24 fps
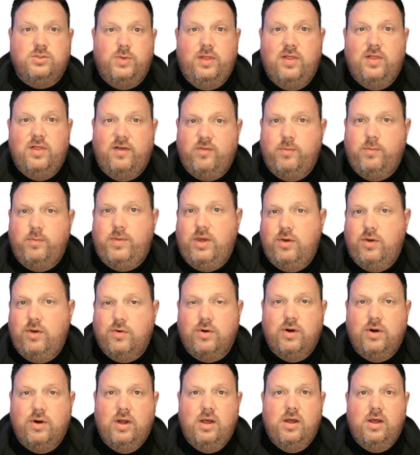We'd love to be
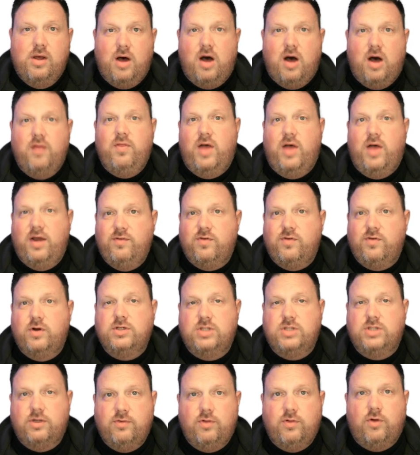your online
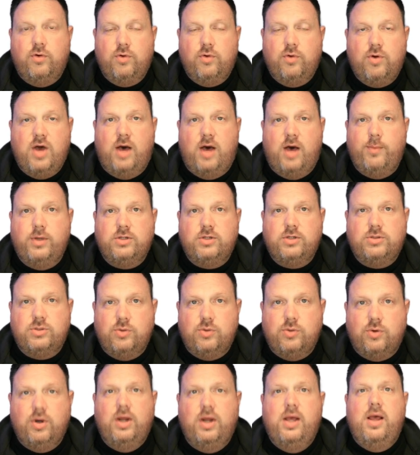version of a local comic
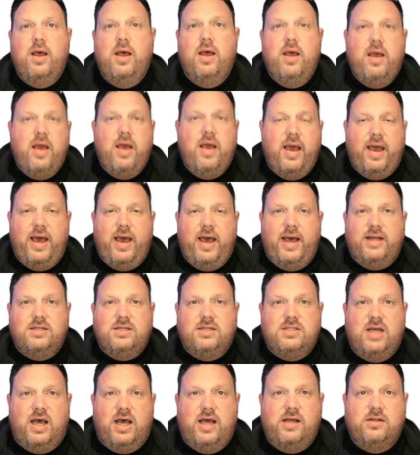store and
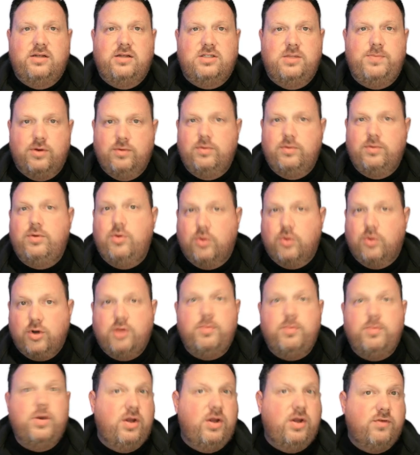to your
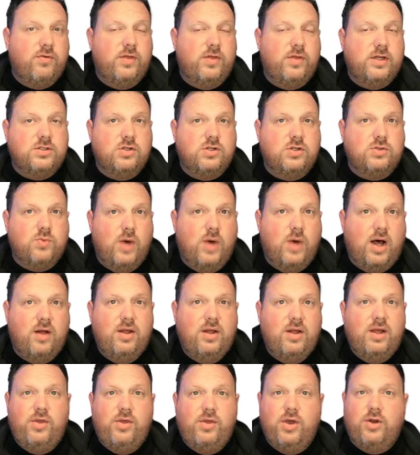community for this as well.
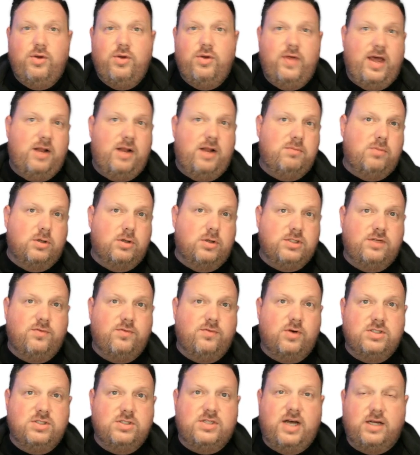You can do that at
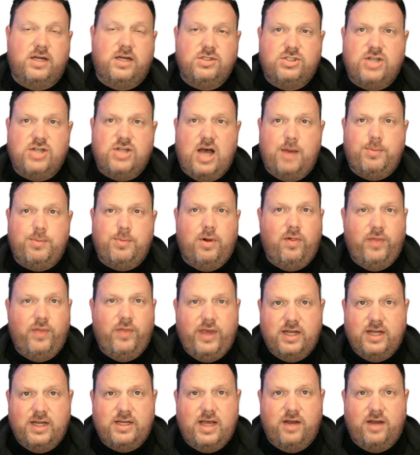multiverse.shop. I'll
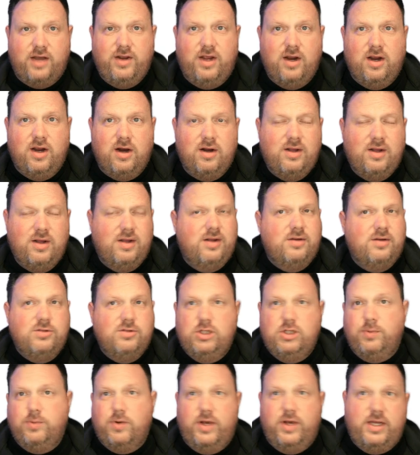link it down here.
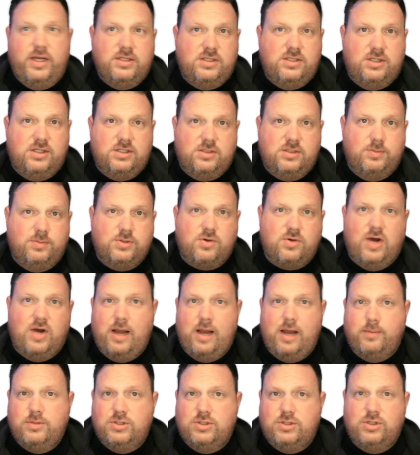Super easy to
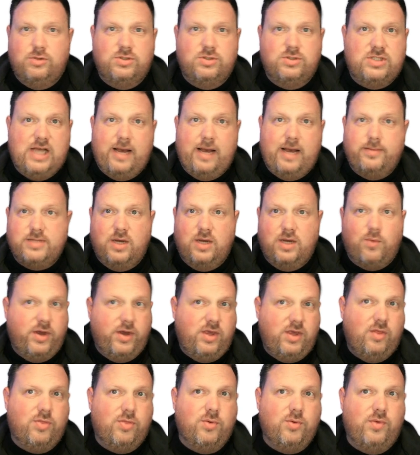subscribe. It's 2 steps. I
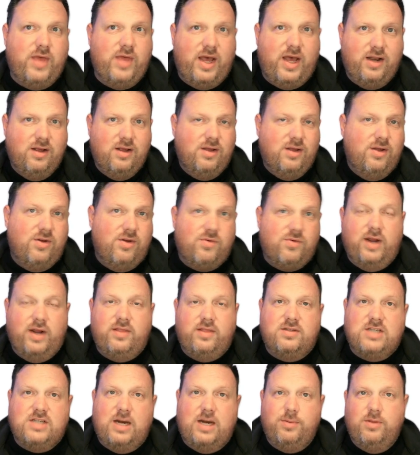walk you through that right at
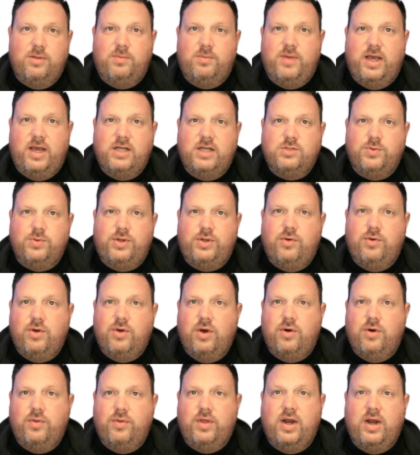the top of the page when you
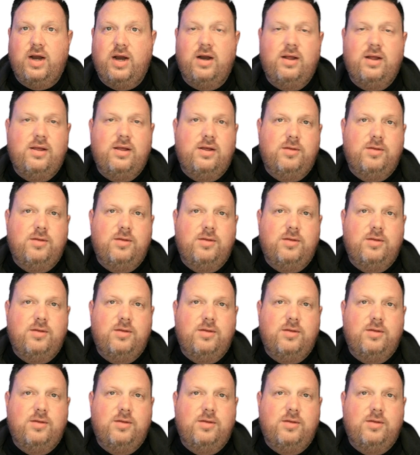go there.